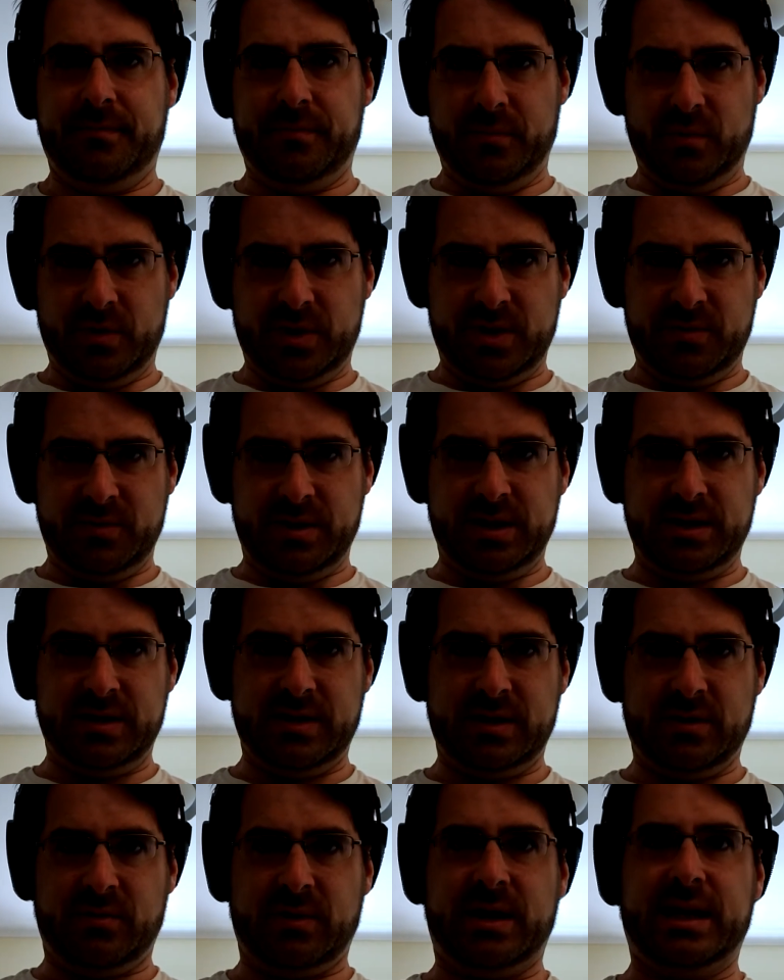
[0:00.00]
which means
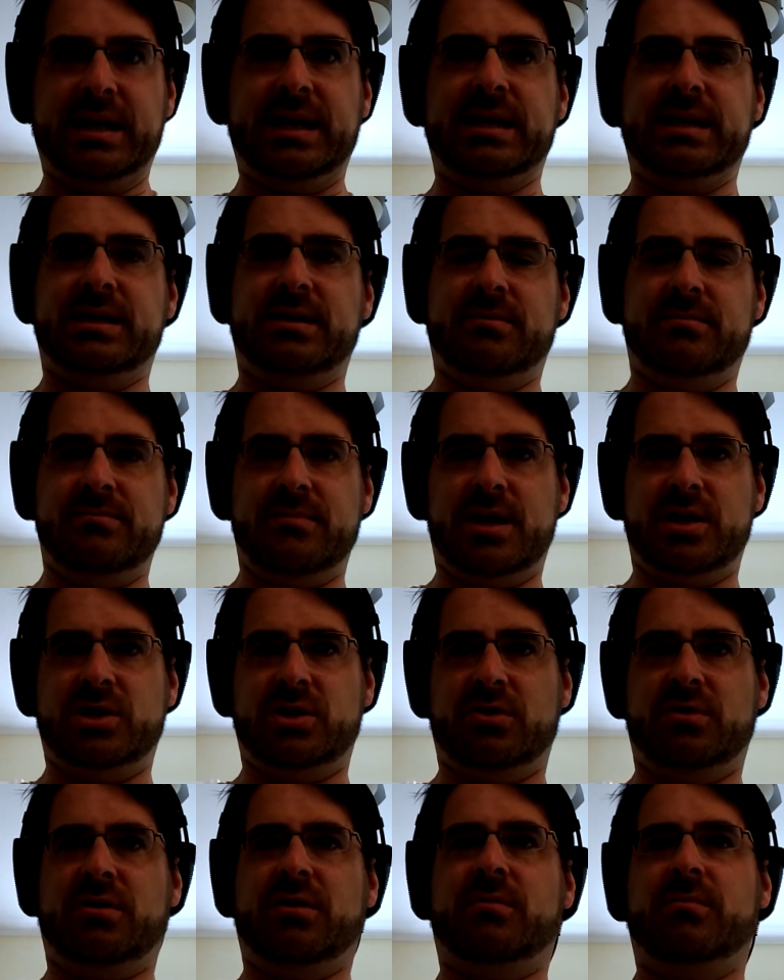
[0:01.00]
that when I get to
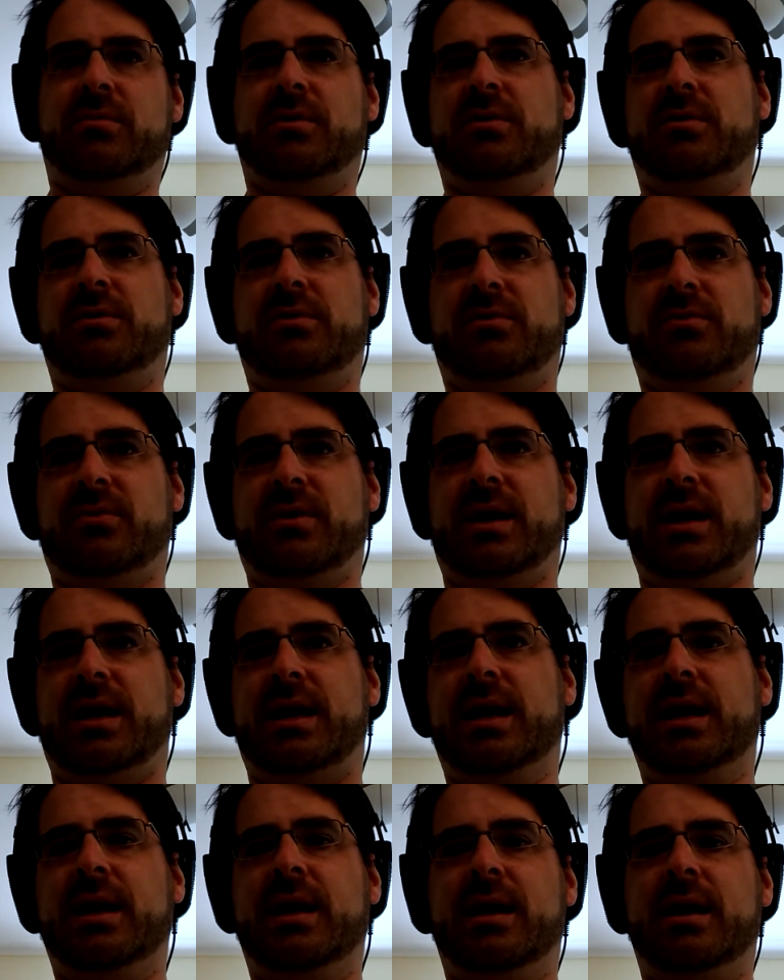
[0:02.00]
measure number
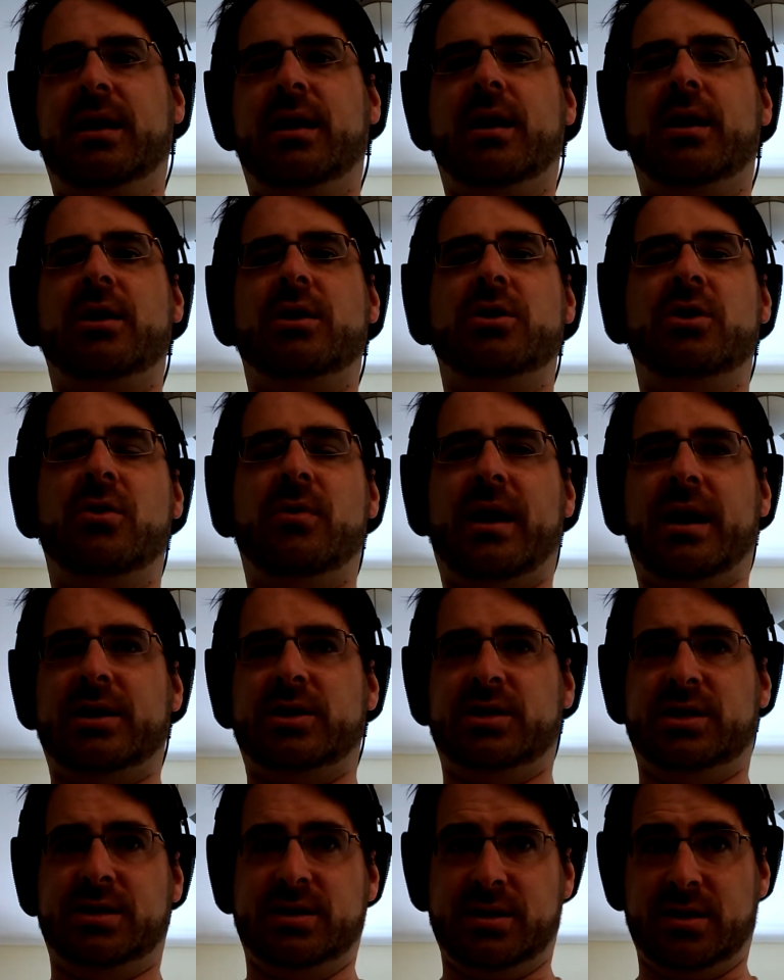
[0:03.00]
3, you
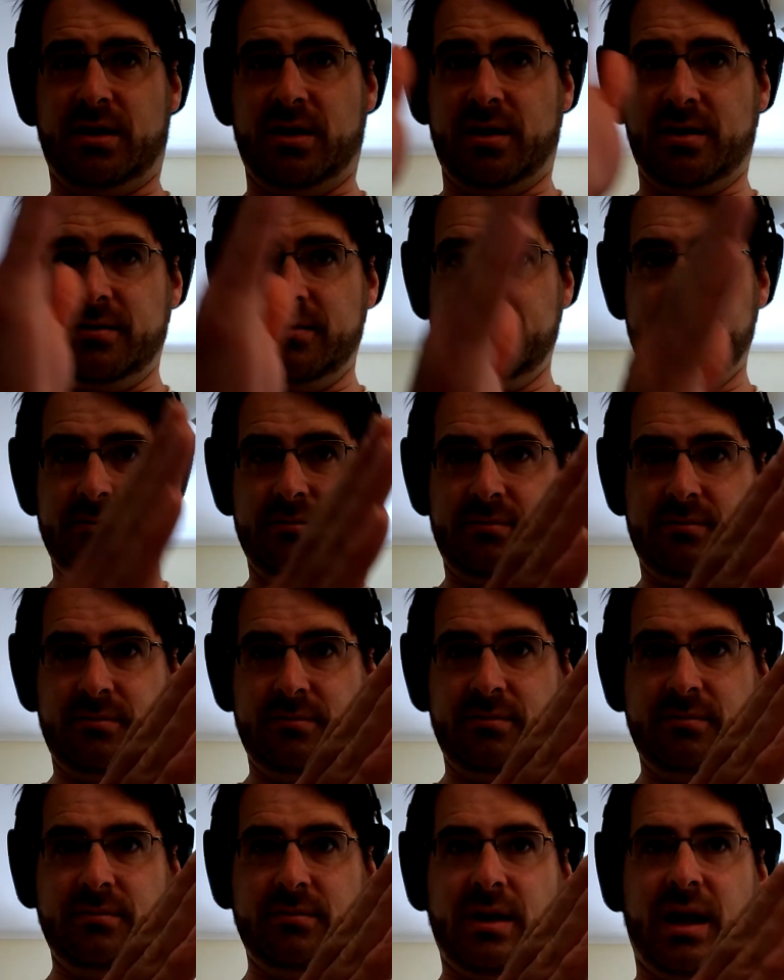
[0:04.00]
actually start
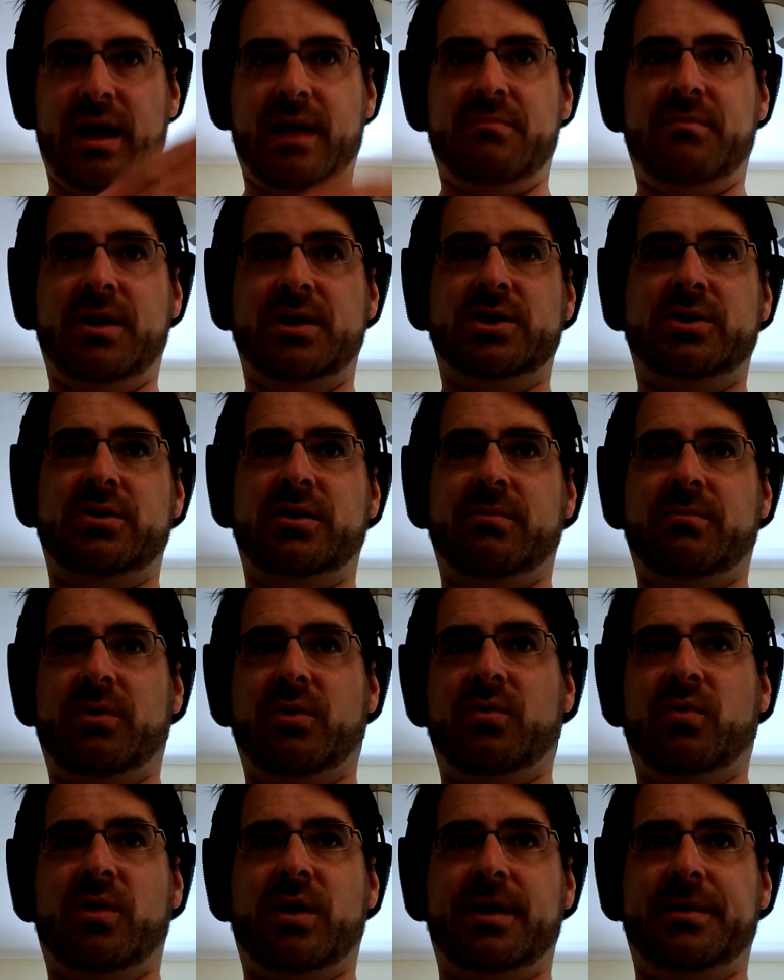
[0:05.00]
at measure
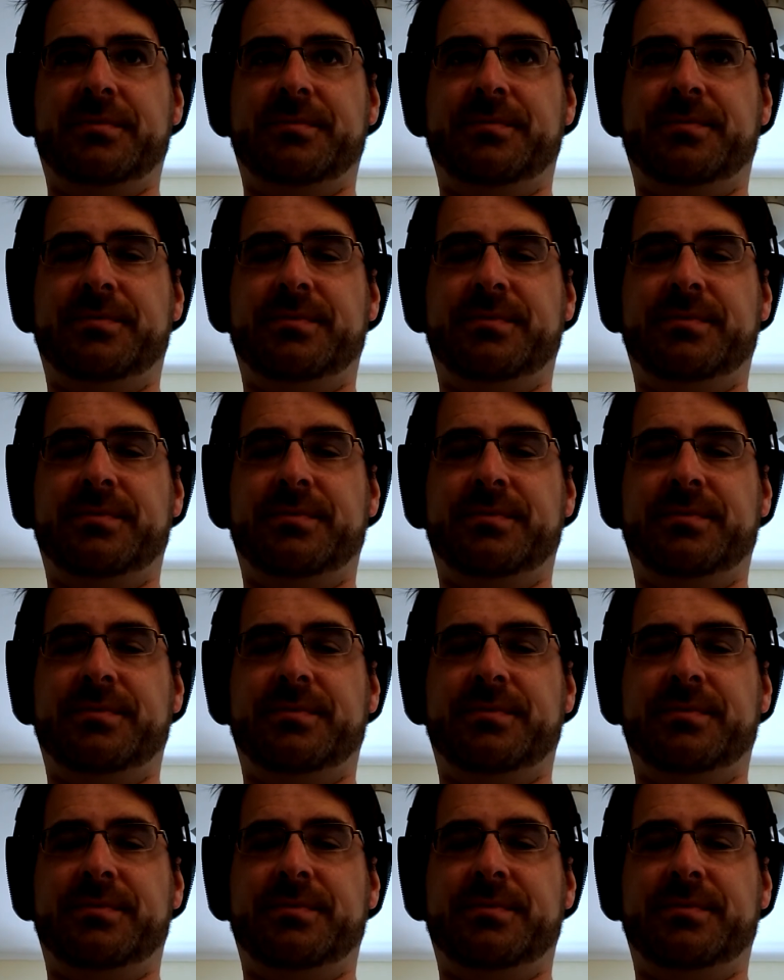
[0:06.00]
number 1.